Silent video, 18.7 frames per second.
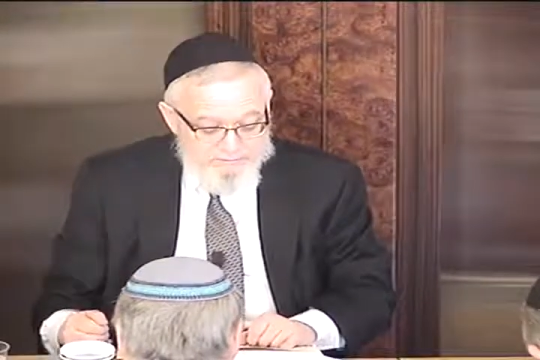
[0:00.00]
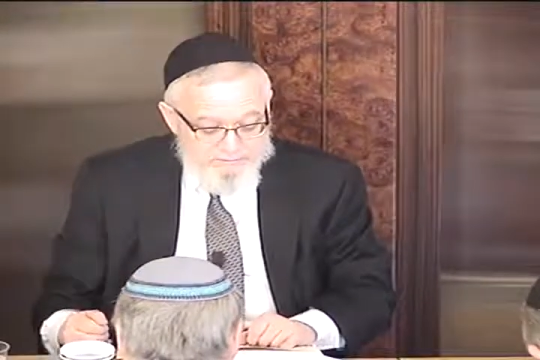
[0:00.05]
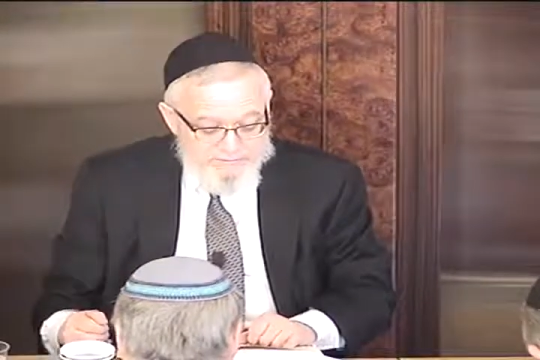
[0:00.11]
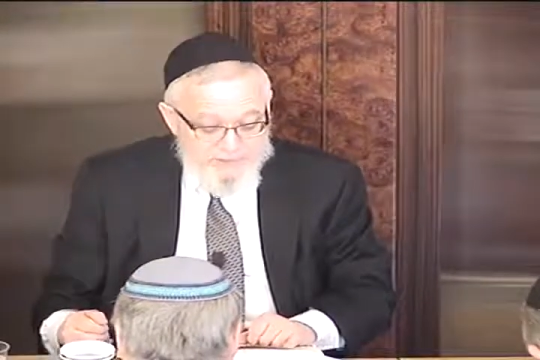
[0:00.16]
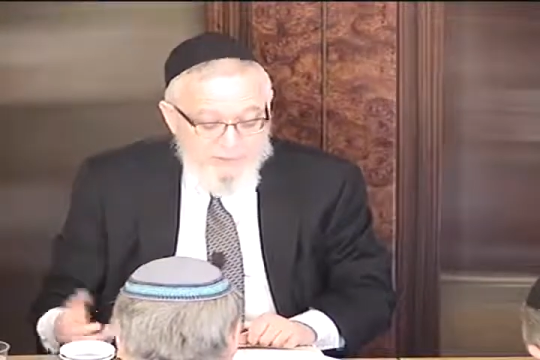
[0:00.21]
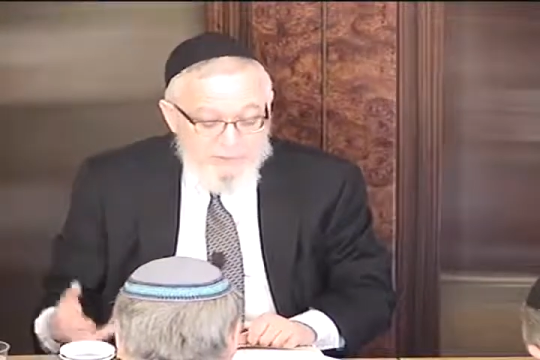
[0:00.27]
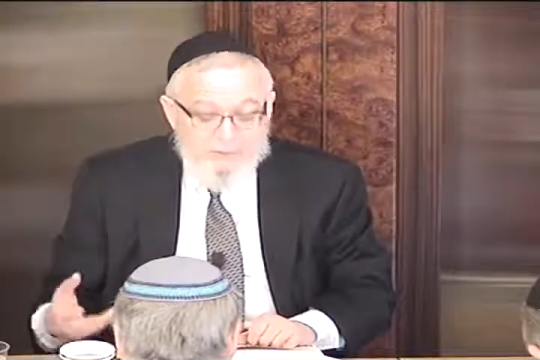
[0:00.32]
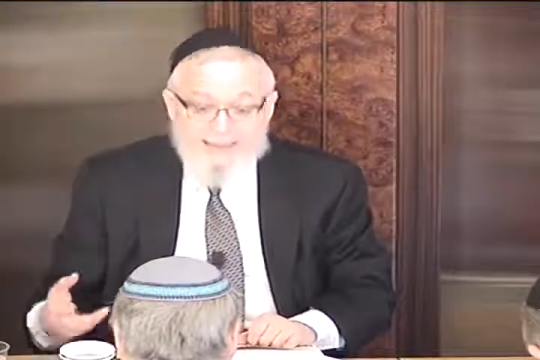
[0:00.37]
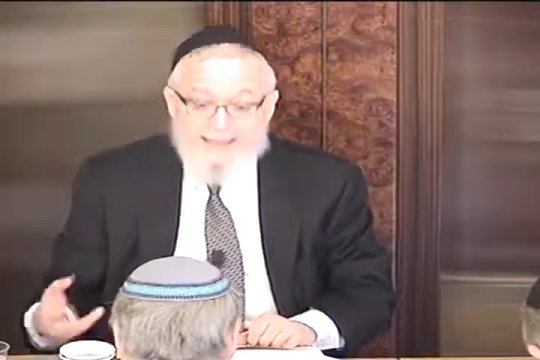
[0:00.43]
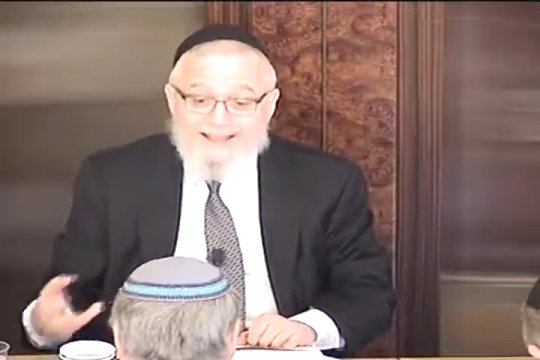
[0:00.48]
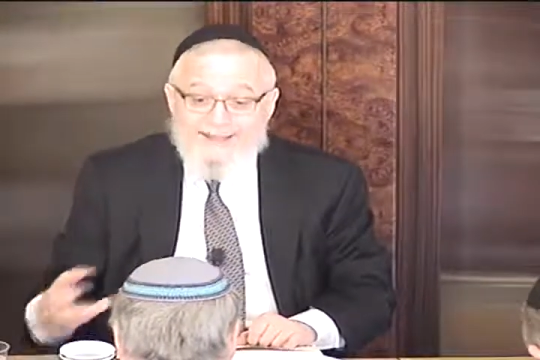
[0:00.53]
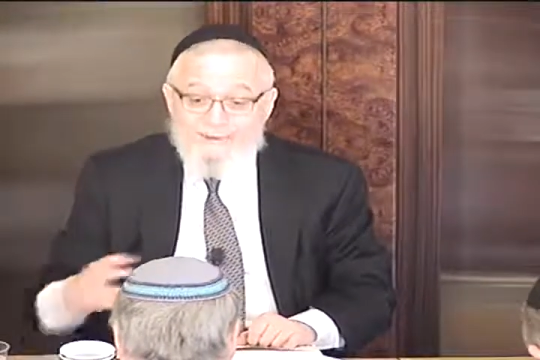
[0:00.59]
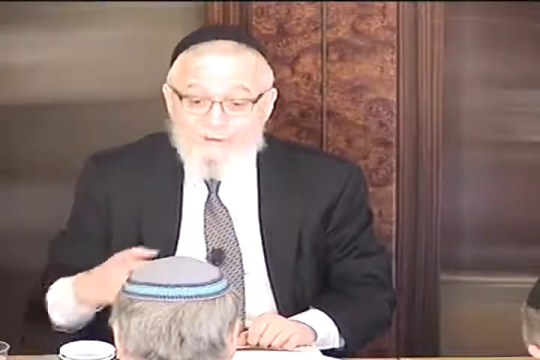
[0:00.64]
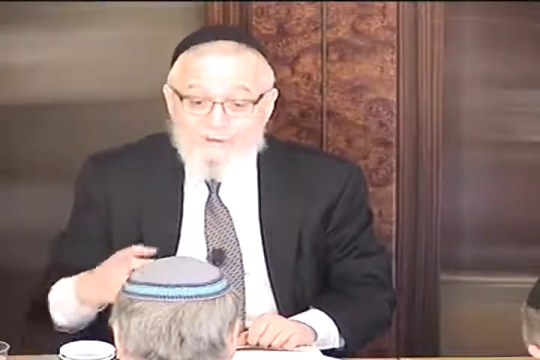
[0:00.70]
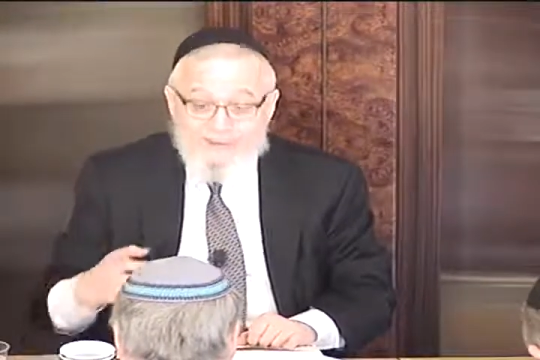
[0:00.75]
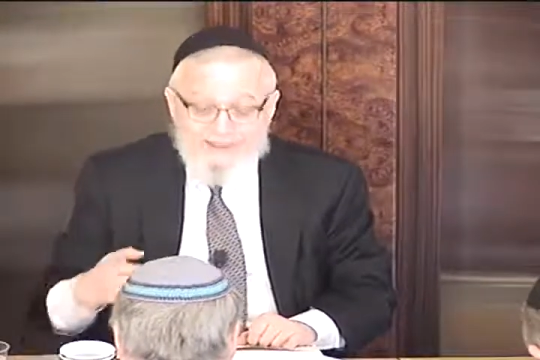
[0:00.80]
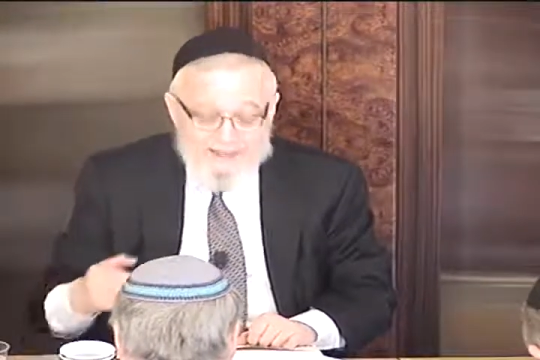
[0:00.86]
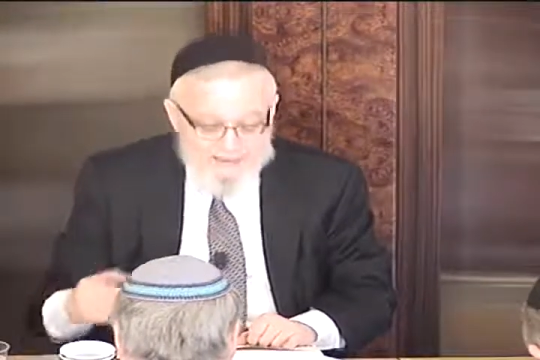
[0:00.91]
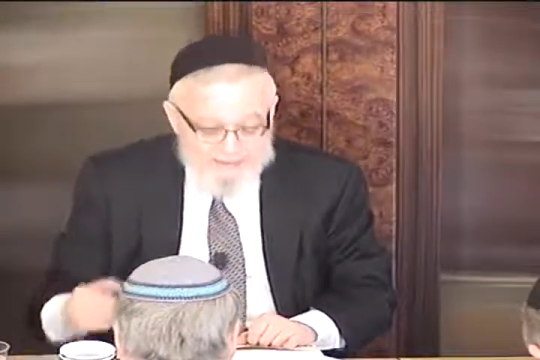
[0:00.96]
I will
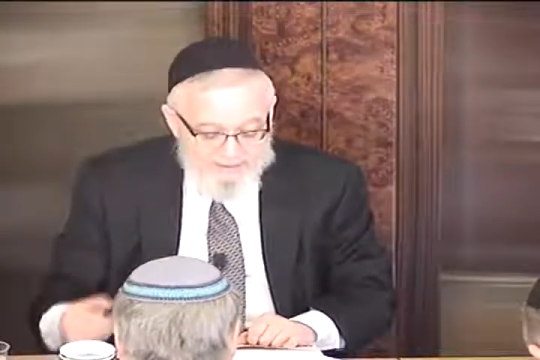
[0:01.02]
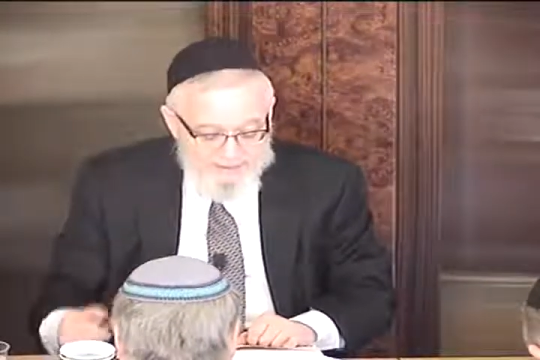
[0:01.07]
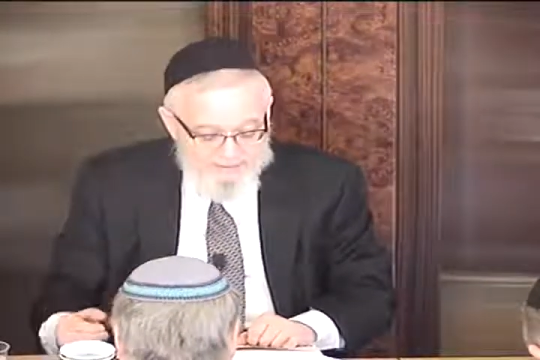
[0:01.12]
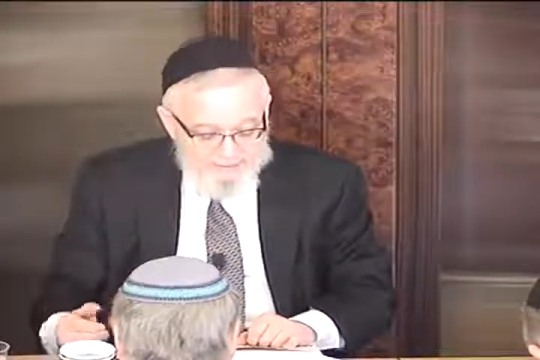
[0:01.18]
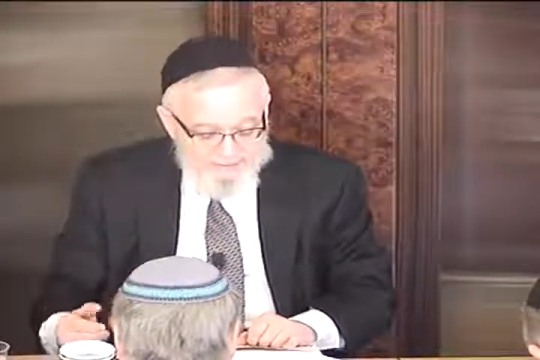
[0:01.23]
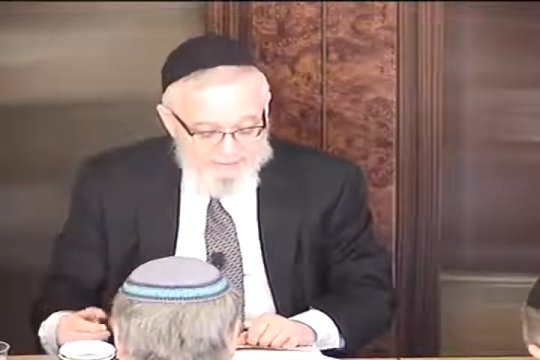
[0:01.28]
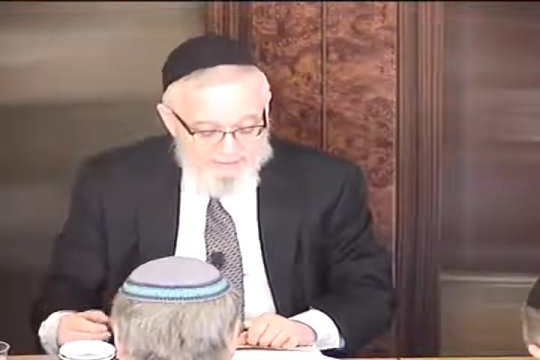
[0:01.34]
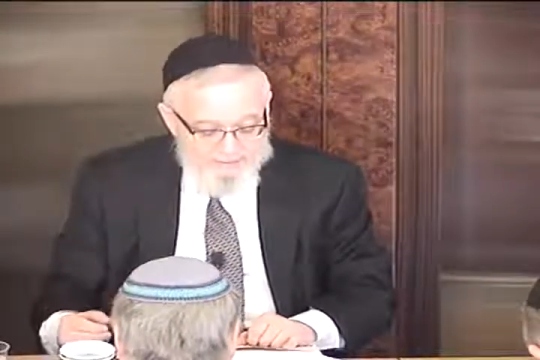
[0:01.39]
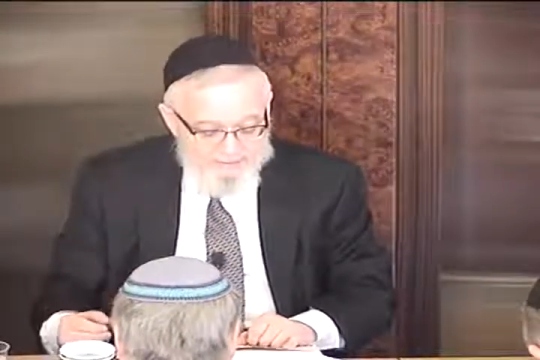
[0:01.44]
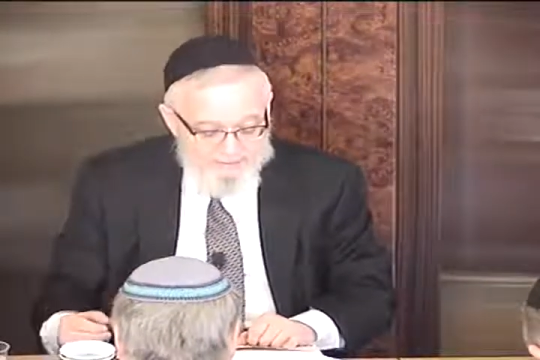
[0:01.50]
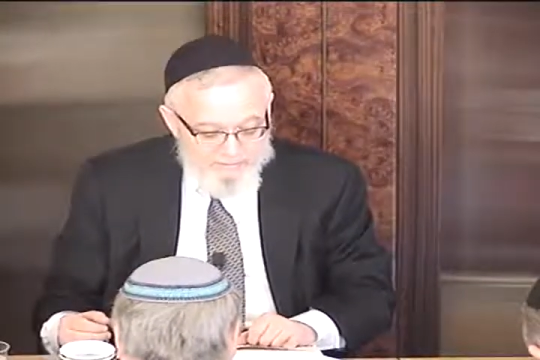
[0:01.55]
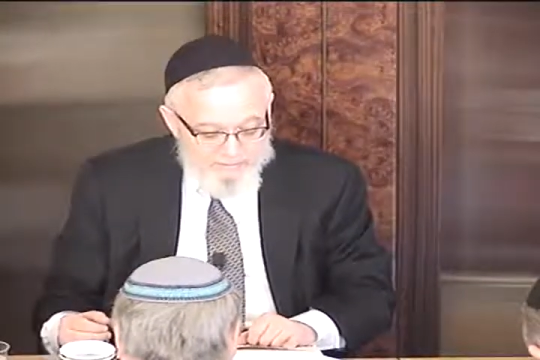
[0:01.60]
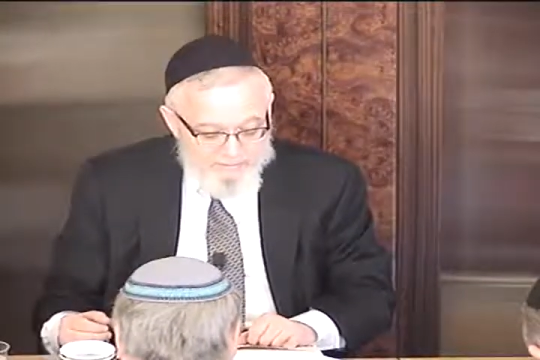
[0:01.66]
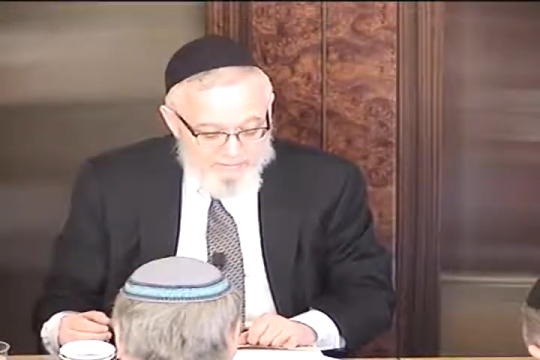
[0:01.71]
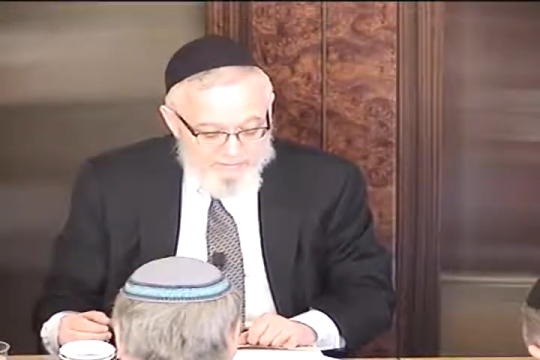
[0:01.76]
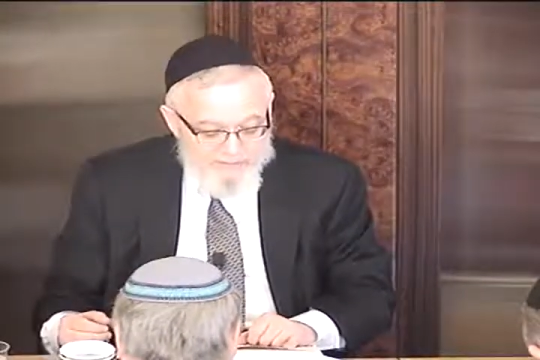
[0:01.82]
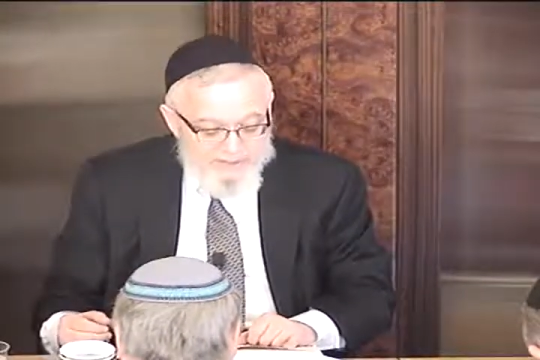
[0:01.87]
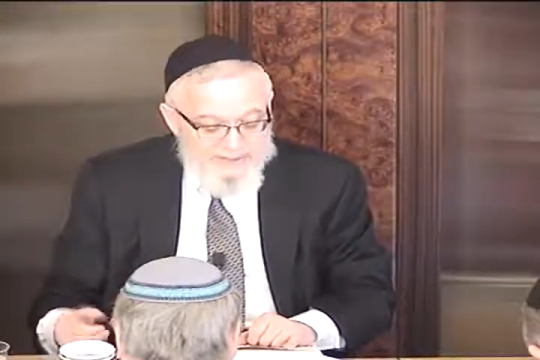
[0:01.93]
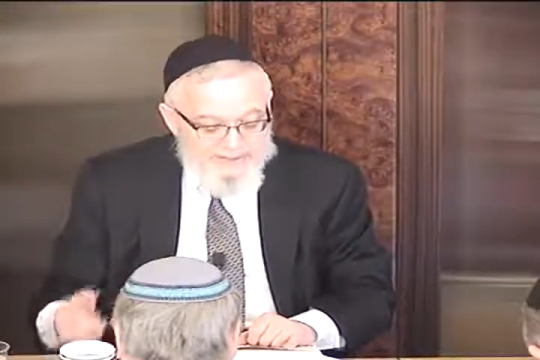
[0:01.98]
extricate them.
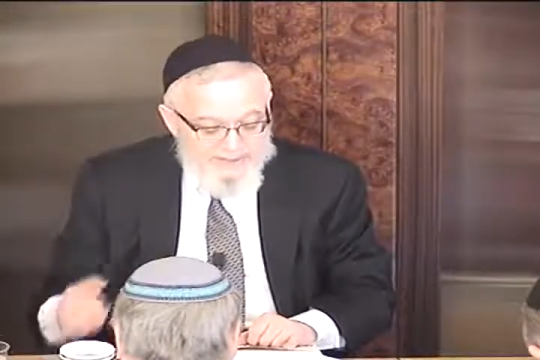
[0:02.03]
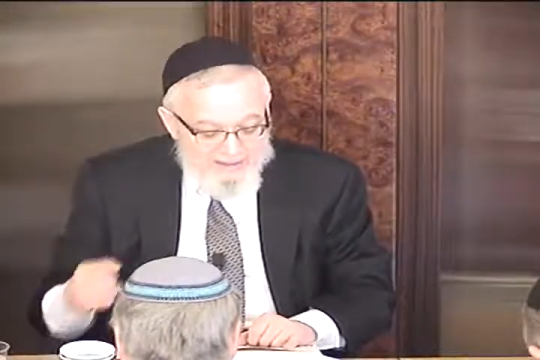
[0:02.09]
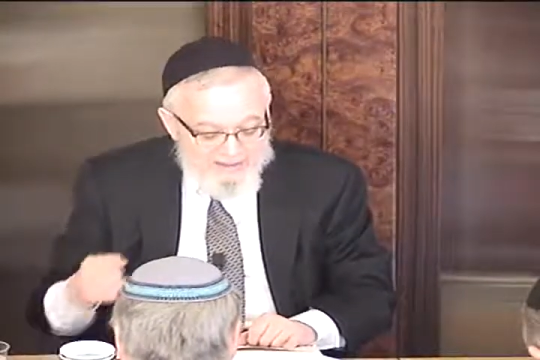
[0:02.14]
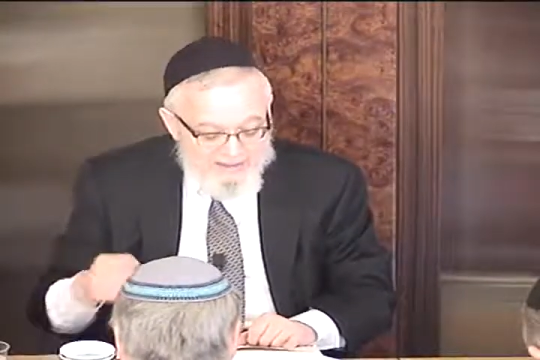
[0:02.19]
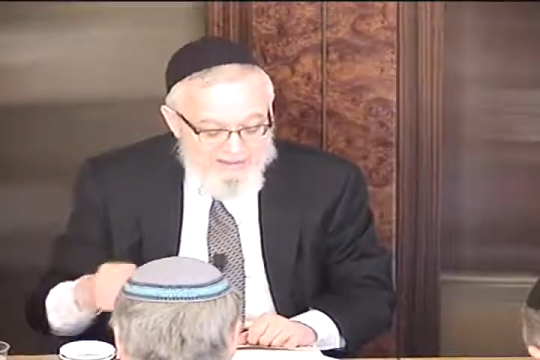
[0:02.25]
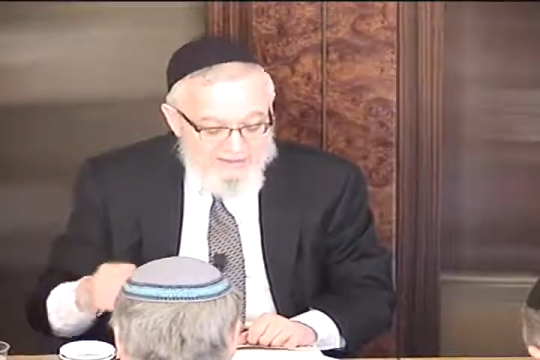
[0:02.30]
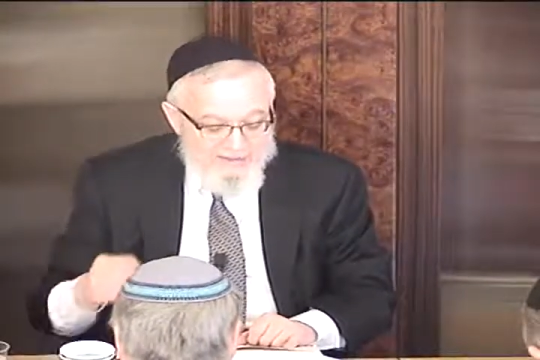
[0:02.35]
Vitzalti